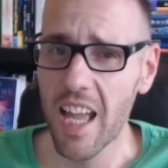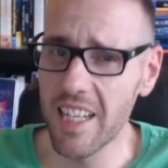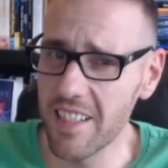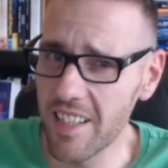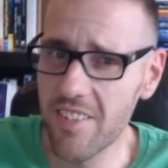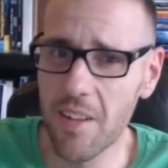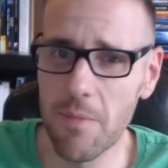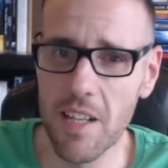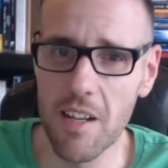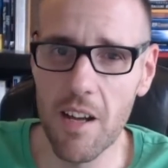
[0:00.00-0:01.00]
and he did
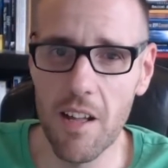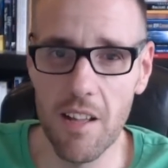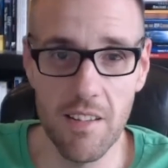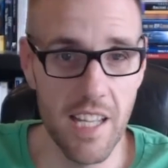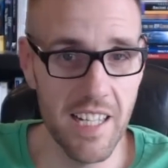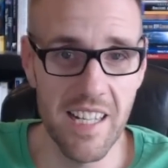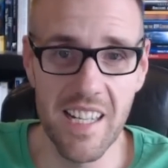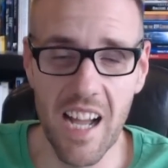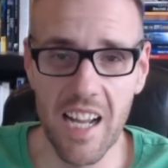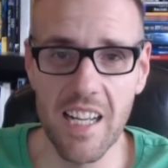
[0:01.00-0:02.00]
something like a
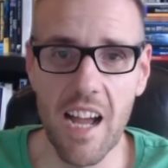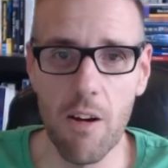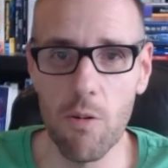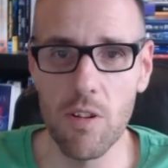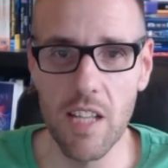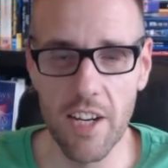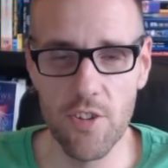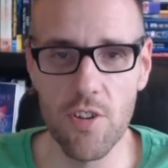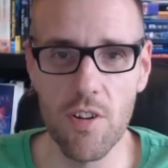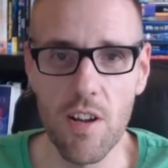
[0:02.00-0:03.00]
9-hour
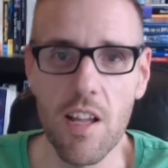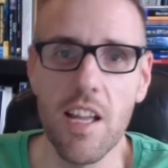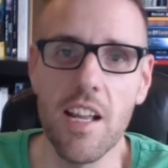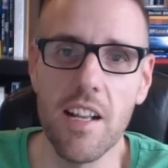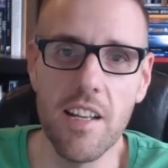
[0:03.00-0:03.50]
lecture in